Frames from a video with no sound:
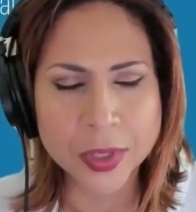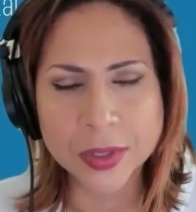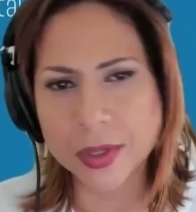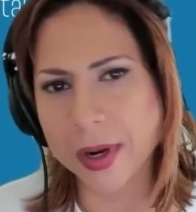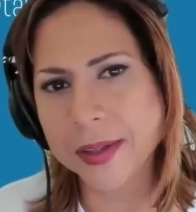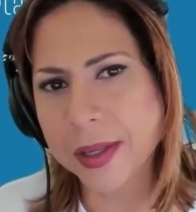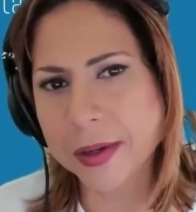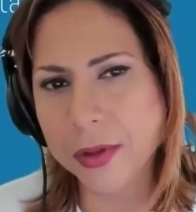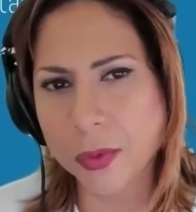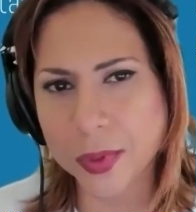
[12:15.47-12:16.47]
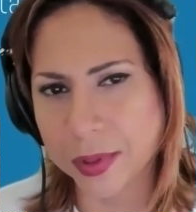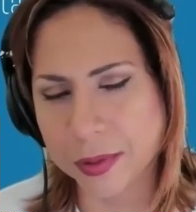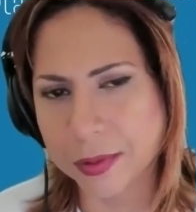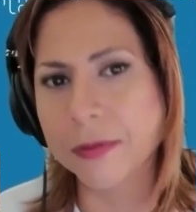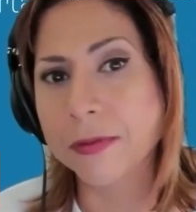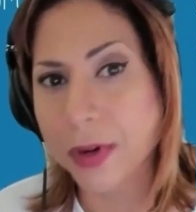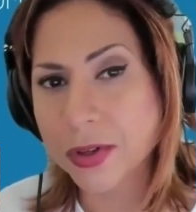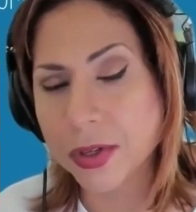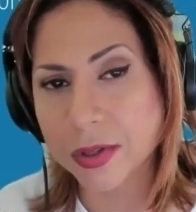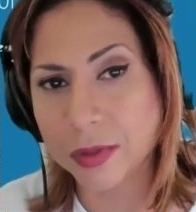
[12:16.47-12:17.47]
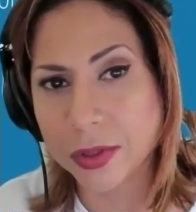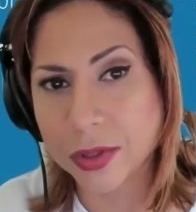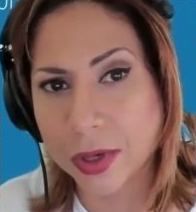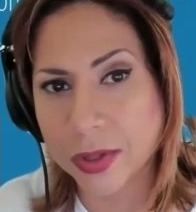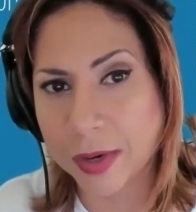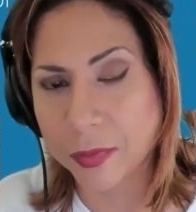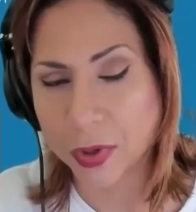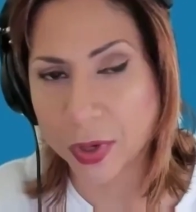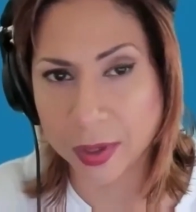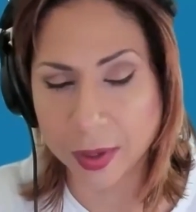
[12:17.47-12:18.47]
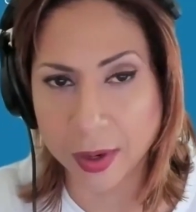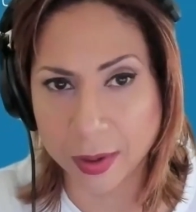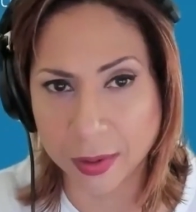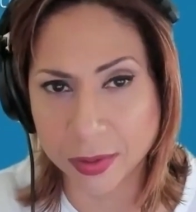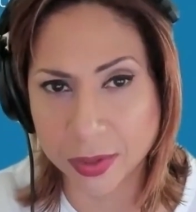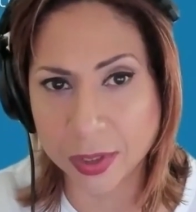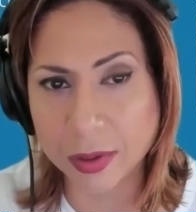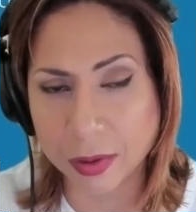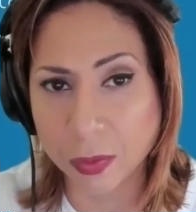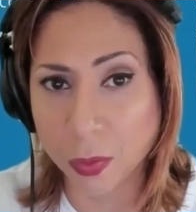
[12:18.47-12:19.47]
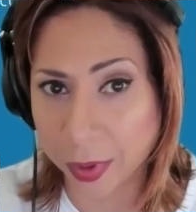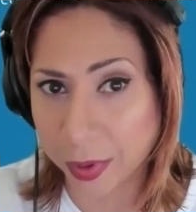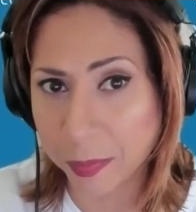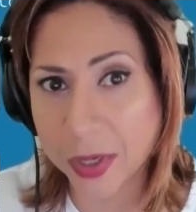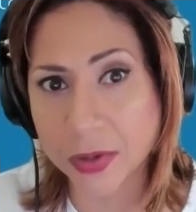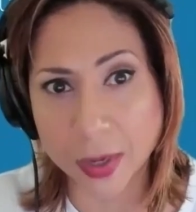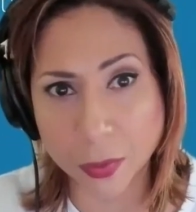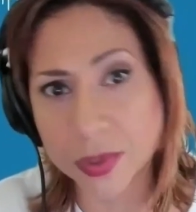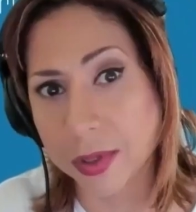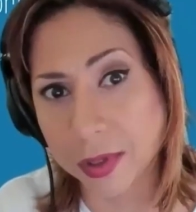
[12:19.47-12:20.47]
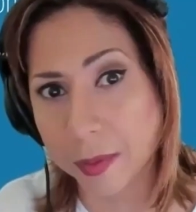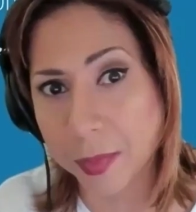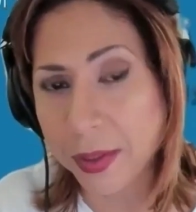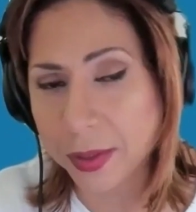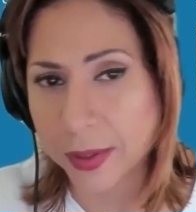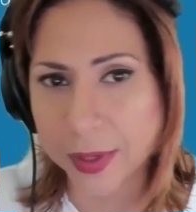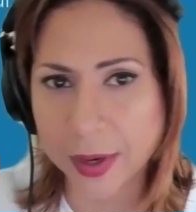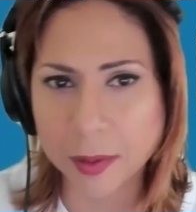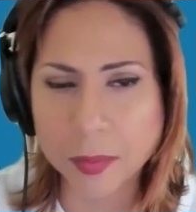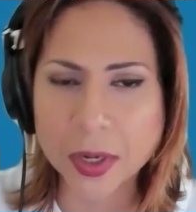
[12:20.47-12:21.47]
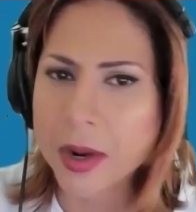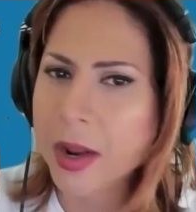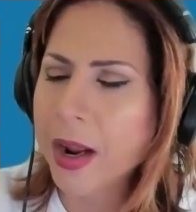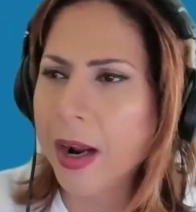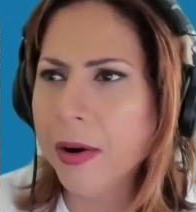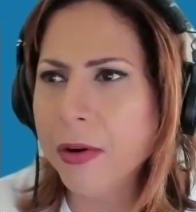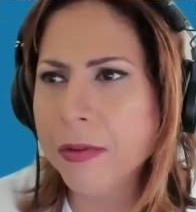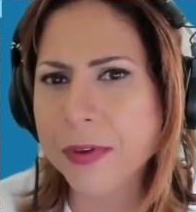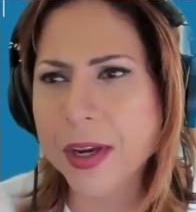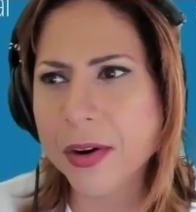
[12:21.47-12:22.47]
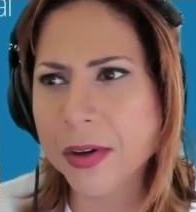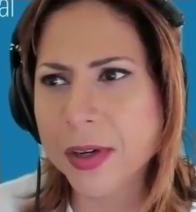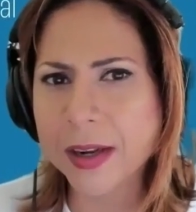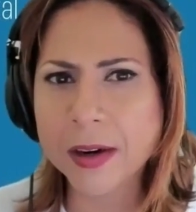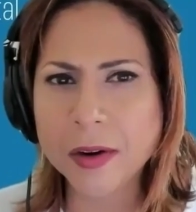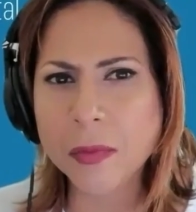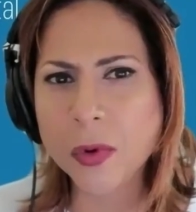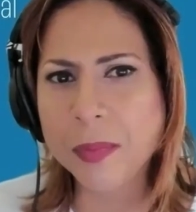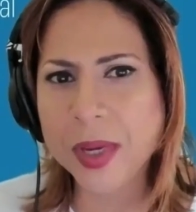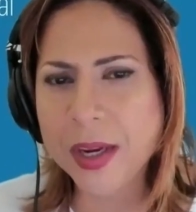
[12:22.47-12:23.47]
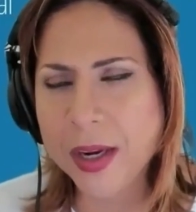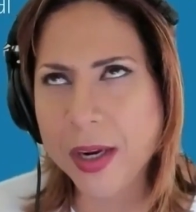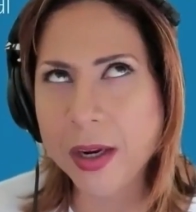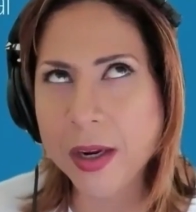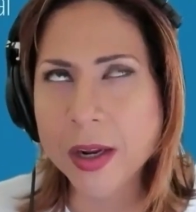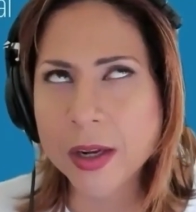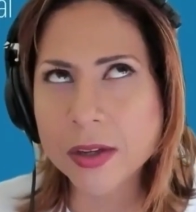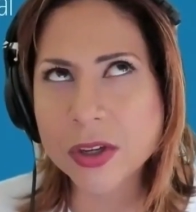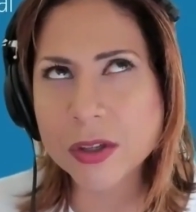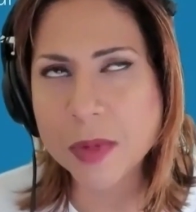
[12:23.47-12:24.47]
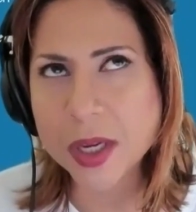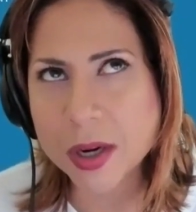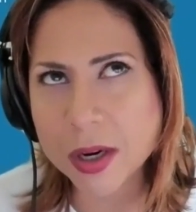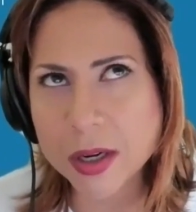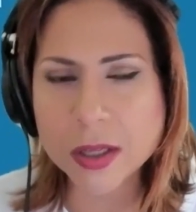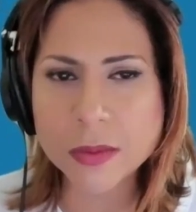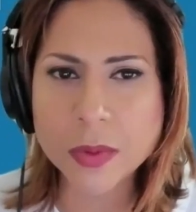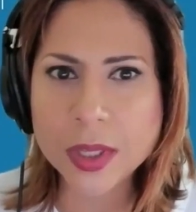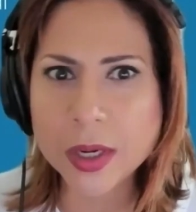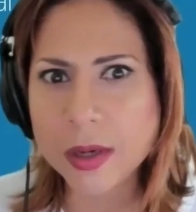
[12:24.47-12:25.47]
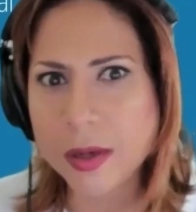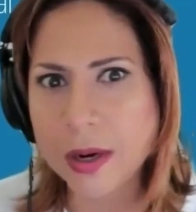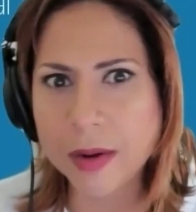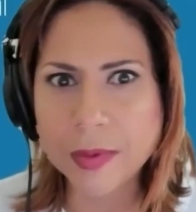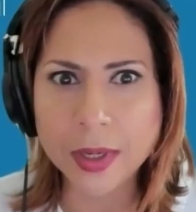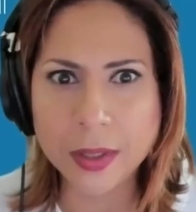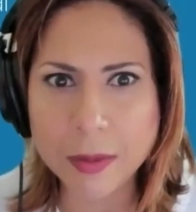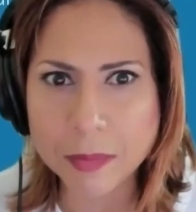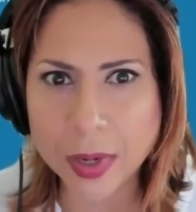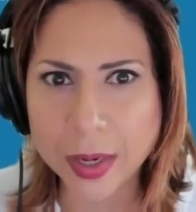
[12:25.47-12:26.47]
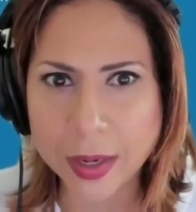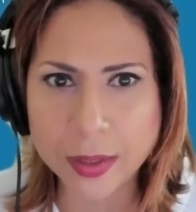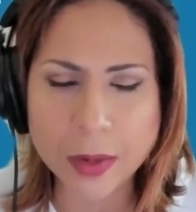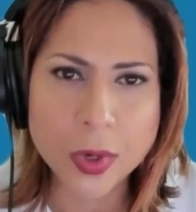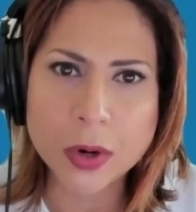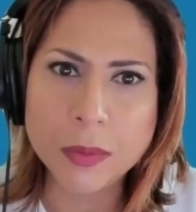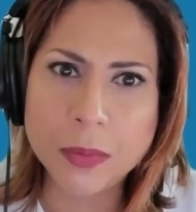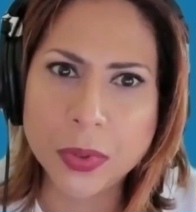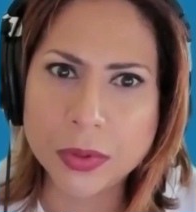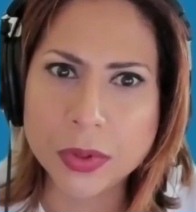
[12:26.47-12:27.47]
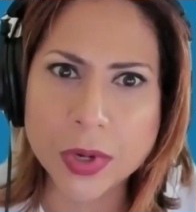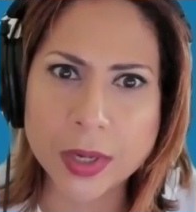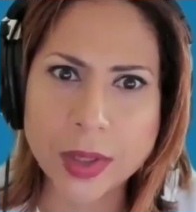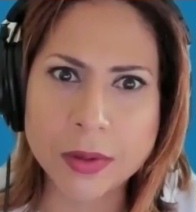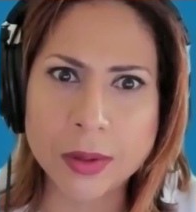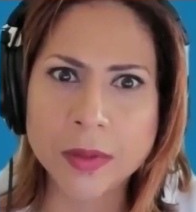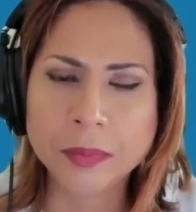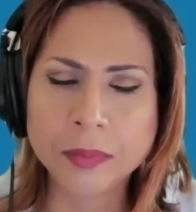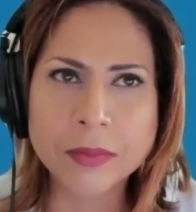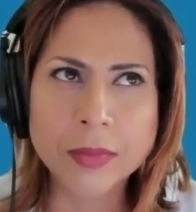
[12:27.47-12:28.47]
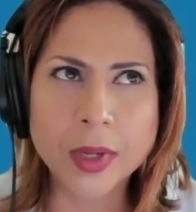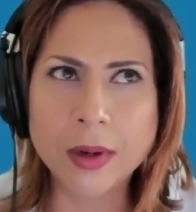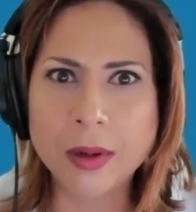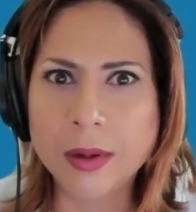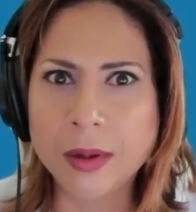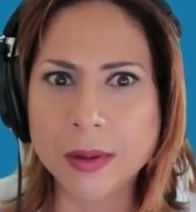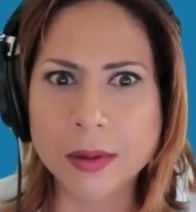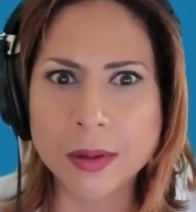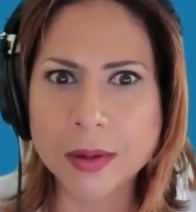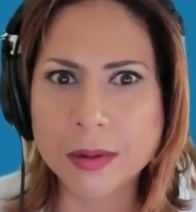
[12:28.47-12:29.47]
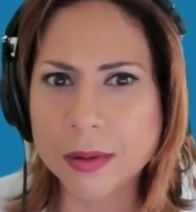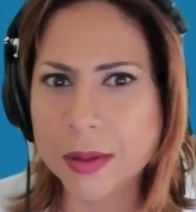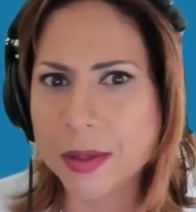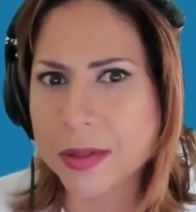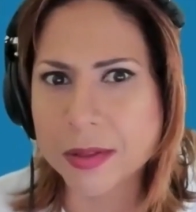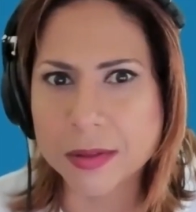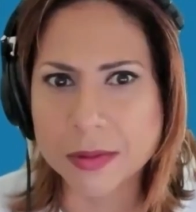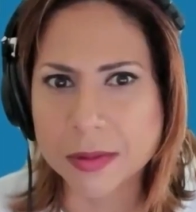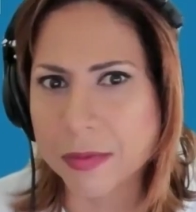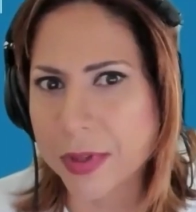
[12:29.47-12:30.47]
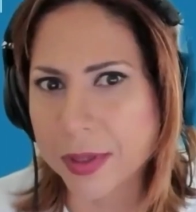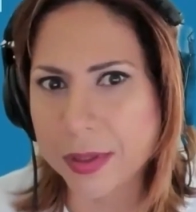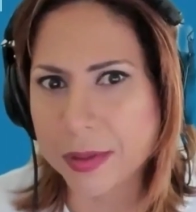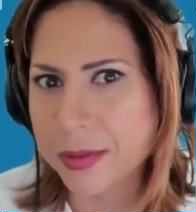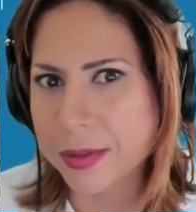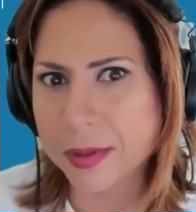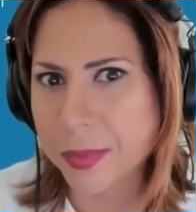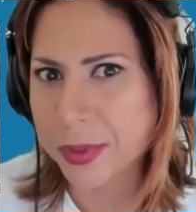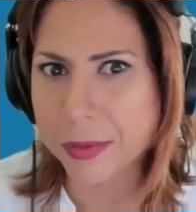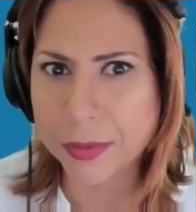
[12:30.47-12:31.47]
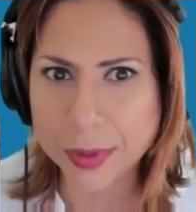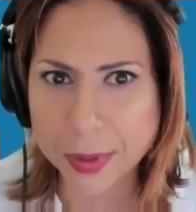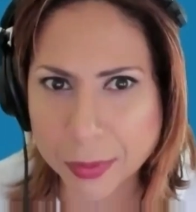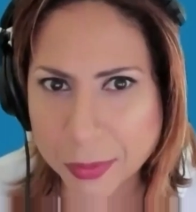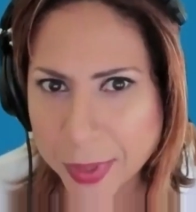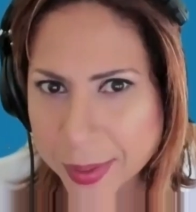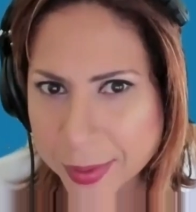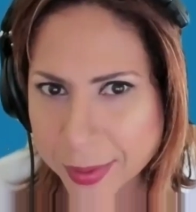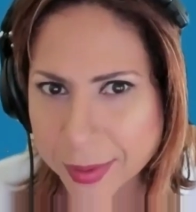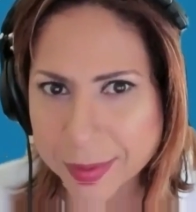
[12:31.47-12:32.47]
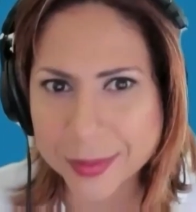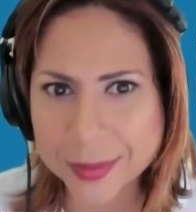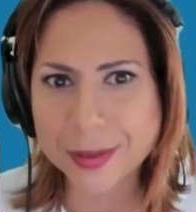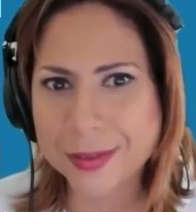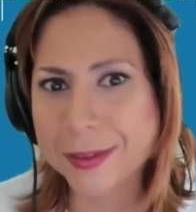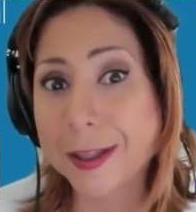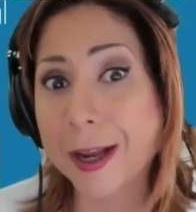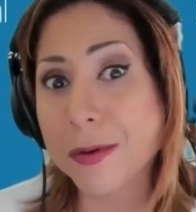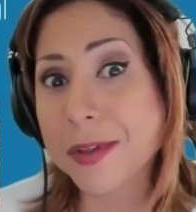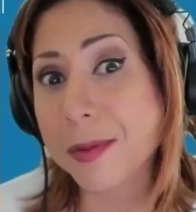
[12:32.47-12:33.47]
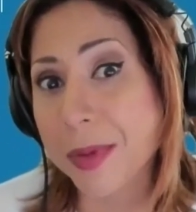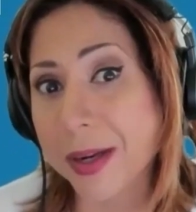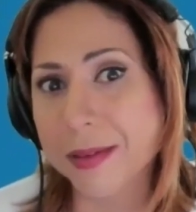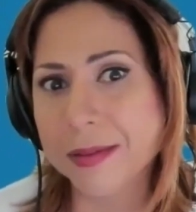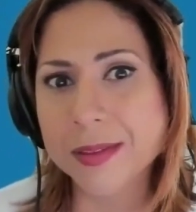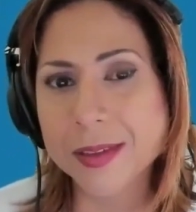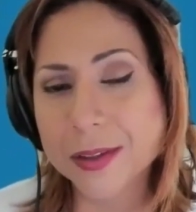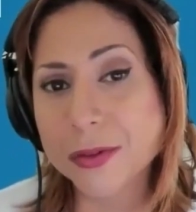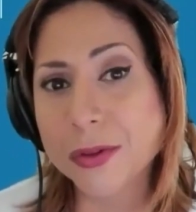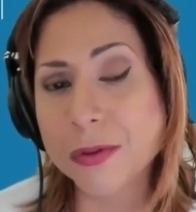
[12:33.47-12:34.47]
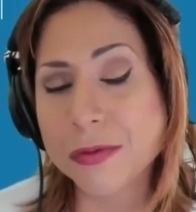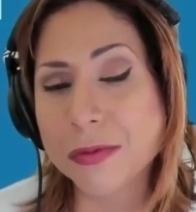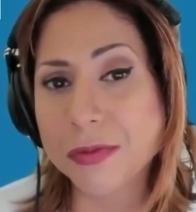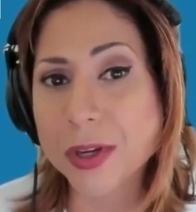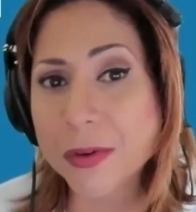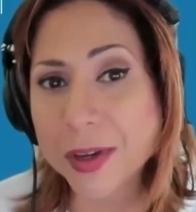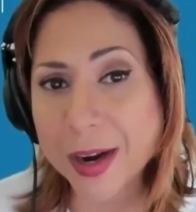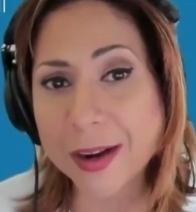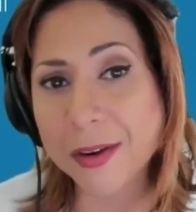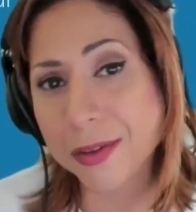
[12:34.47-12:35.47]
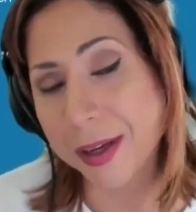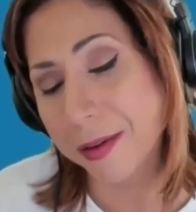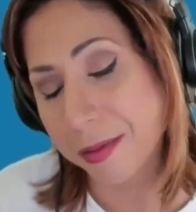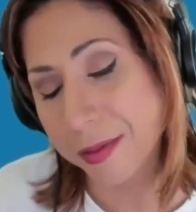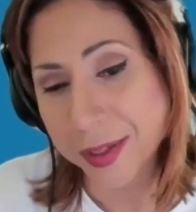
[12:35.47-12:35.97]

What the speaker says: So I didn't know what the functions of the Judge Advocate General were because I wasn't in the military yet. But I will figure that it will be just because we didn't have anything planned that we could put together uh, a civilian ceremony really quick. So that was the plan to figure it out and